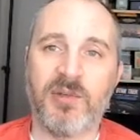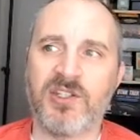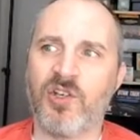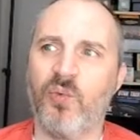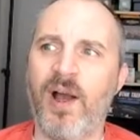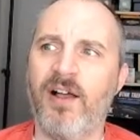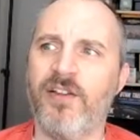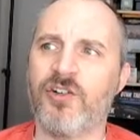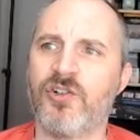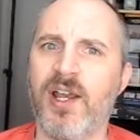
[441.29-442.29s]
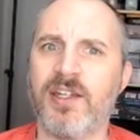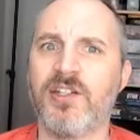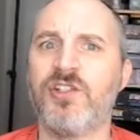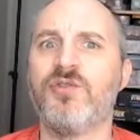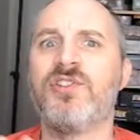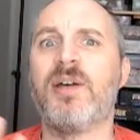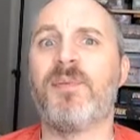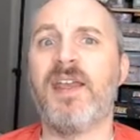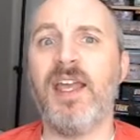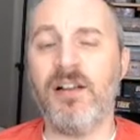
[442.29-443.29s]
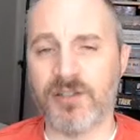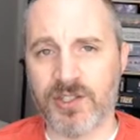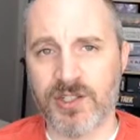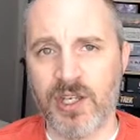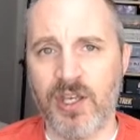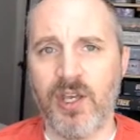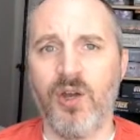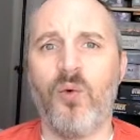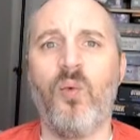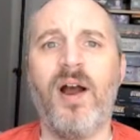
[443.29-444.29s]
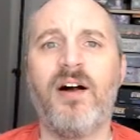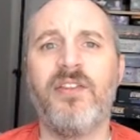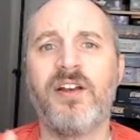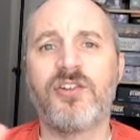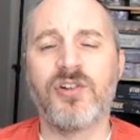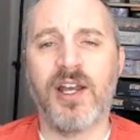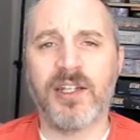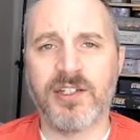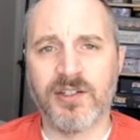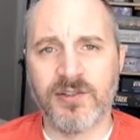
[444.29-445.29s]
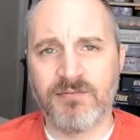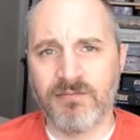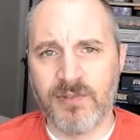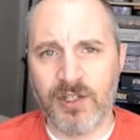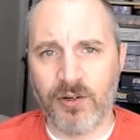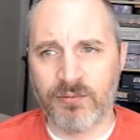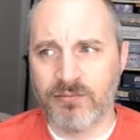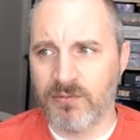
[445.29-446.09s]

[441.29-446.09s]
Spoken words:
And so while they're trying to do something else, while they're trying to, you know,